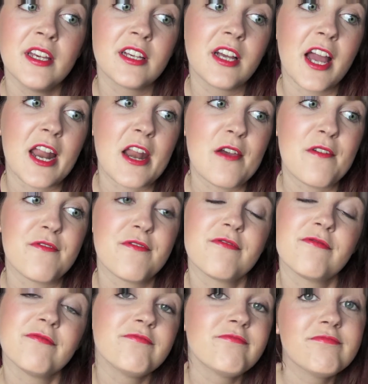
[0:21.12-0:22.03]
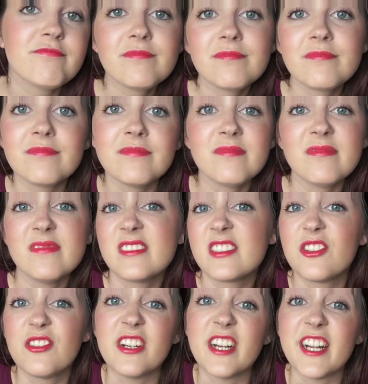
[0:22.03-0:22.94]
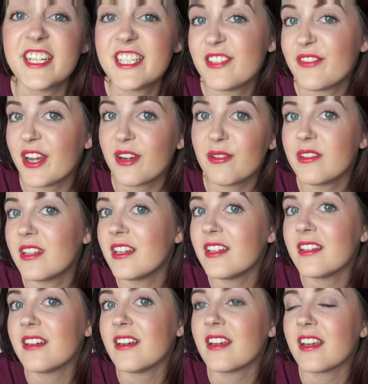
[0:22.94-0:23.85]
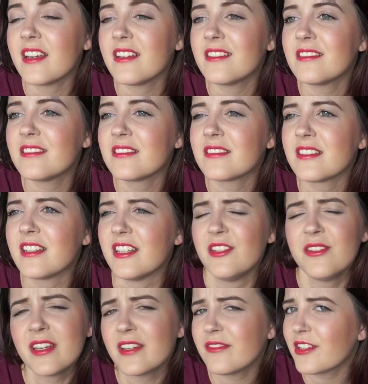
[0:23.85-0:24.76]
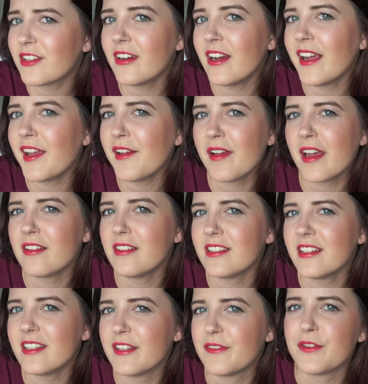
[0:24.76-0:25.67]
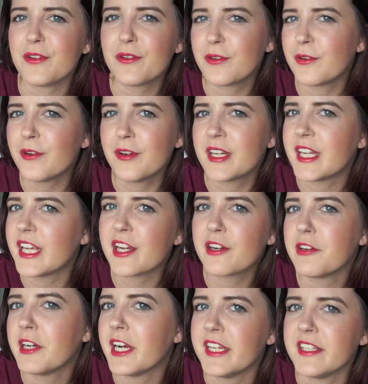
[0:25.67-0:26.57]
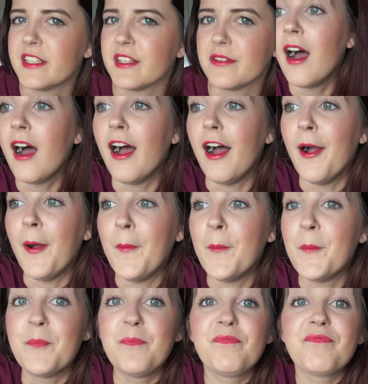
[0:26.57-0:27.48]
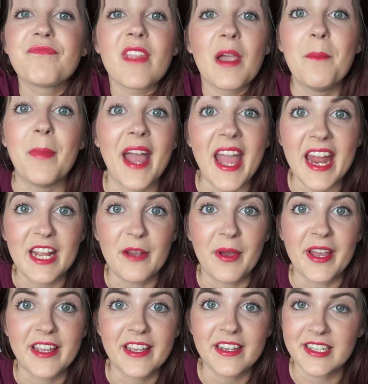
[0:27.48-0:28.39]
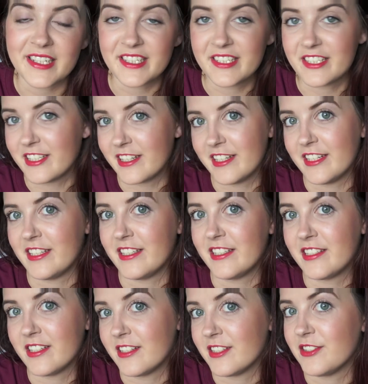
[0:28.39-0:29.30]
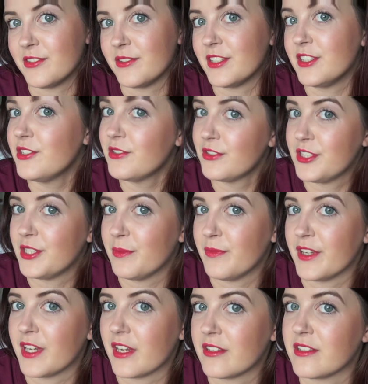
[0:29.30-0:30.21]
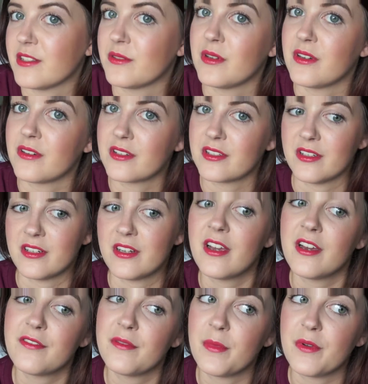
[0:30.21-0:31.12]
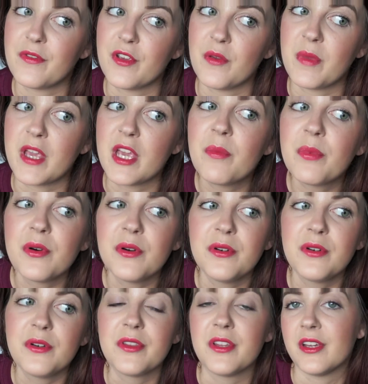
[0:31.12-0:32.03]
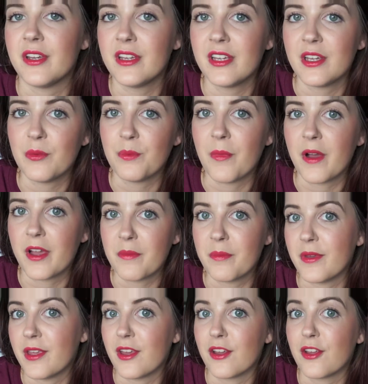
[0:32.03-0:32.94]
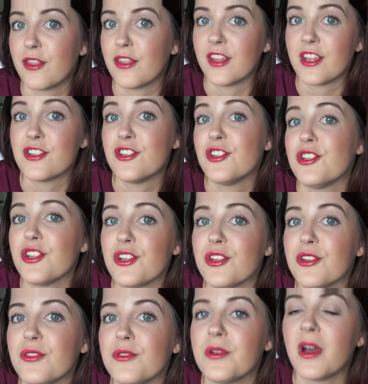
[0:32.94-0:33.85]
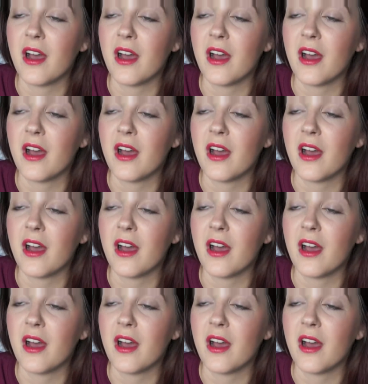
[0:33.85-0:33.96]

kind of creative outlet, I guess. Can you have a creative outlet if you're already a creative? But anyway, I decided to start doing YouTube videos as well because I'd heard from a few people that it might be a good thing to do.